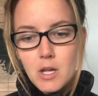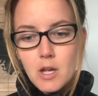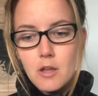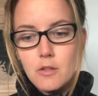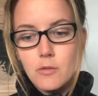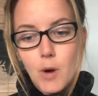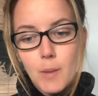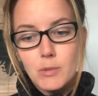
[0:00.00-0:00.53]

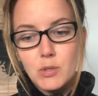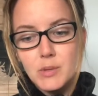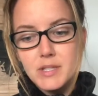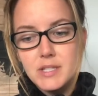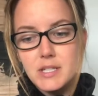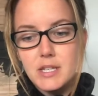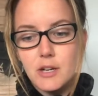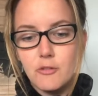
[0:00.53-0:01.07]
Throb
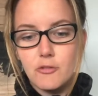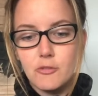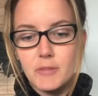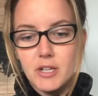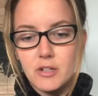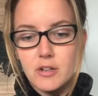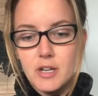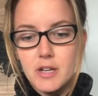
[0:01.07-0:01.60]
twisted out from
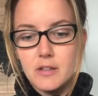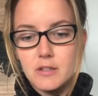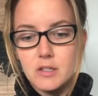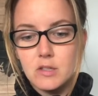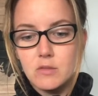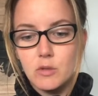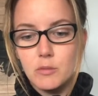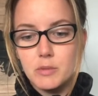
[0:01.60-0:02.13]
underneath and
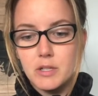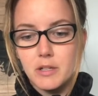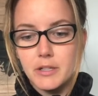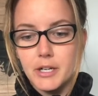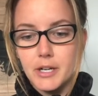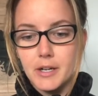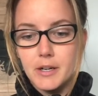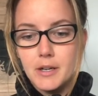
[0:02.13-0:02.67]
swooped
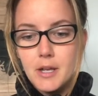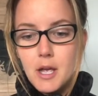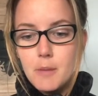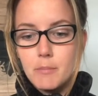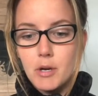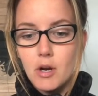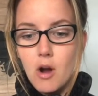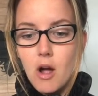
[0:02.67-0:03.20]
clear,
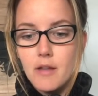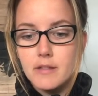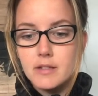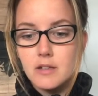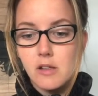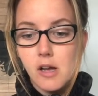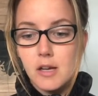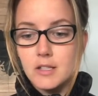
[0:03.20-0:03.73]
but Goth's
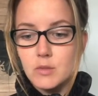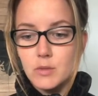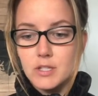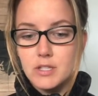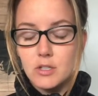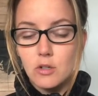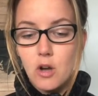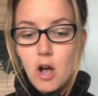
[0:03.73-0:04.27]
claws were
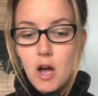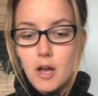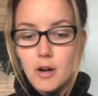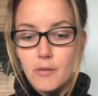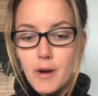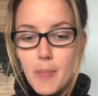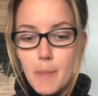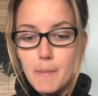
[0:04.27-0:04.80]
still caught
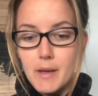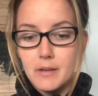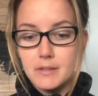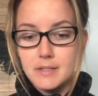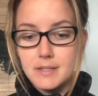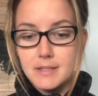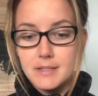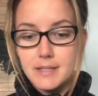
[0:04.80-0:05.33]
around the metal
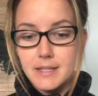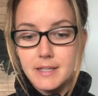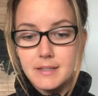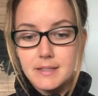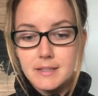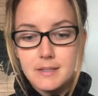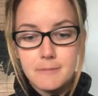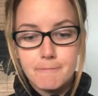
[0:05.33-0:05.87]

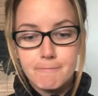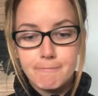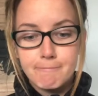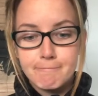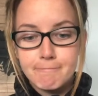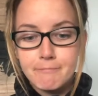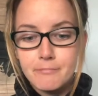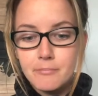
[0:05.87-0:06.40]
slits.
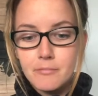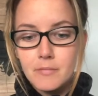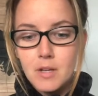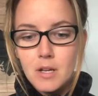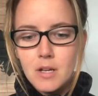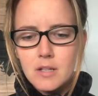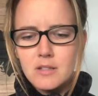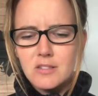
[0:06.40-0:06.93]

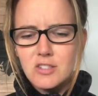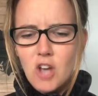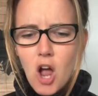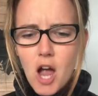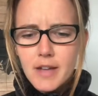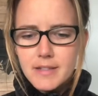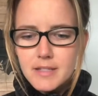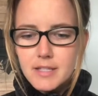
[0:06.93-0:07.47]

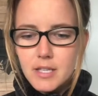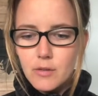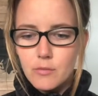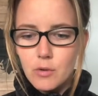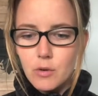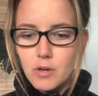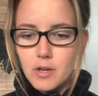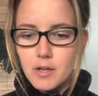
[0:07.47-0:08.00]
"Zots!" he
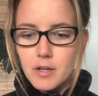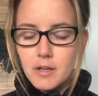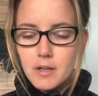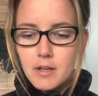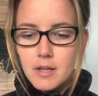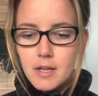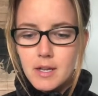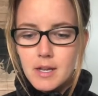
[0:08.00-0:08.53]
roared,
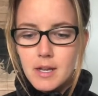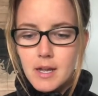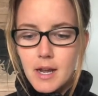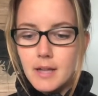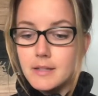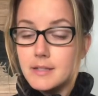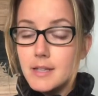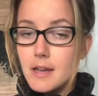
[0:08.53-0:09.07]
and
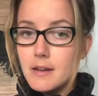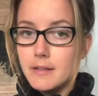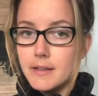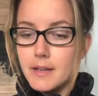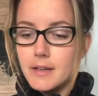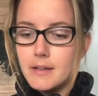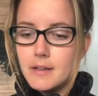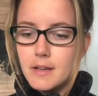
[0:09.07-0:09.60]

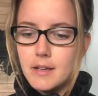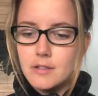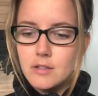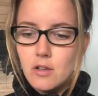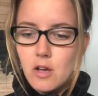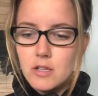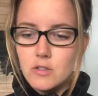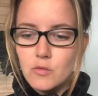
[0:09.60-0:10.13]
suddenly his
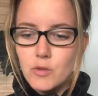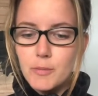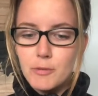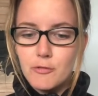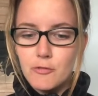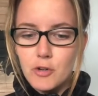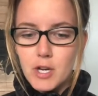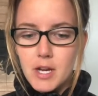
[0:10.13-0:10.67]
claws ripped
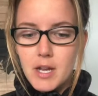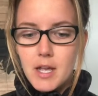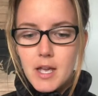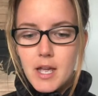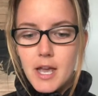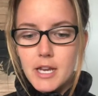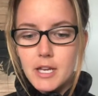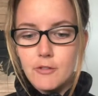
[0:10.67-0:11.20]
free,
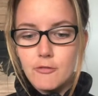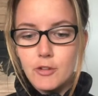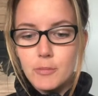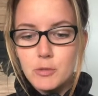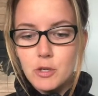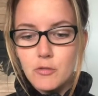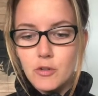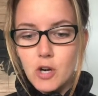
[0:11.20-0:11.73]
and he flipped
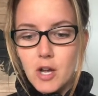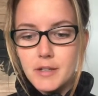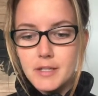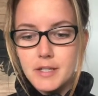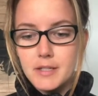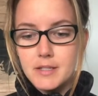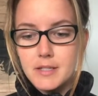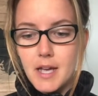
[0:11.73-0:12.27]
over onto
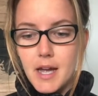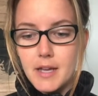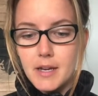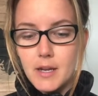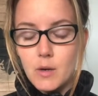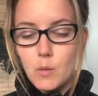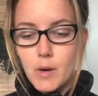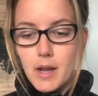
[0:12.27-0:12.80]
his side
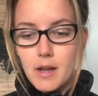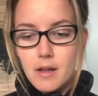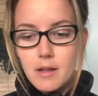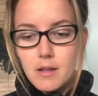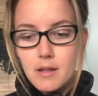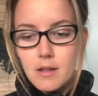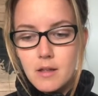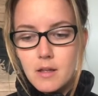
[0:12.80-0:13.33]
and away.
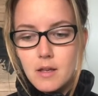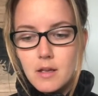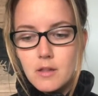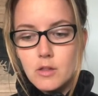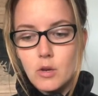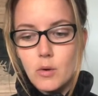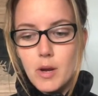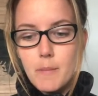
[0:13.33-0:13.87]
The
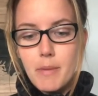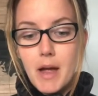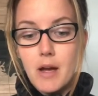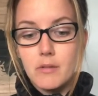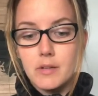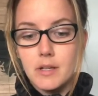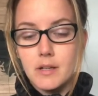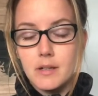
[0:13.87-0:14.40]
grate
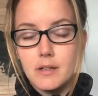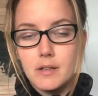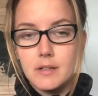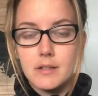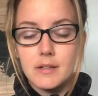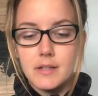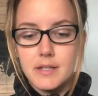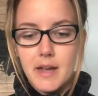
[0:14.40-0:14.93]
pounded into
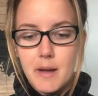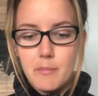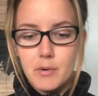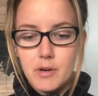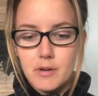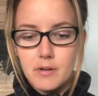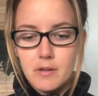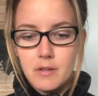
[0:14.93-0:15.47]
the damp
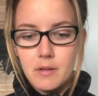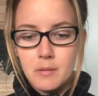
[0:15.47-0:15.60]
earth.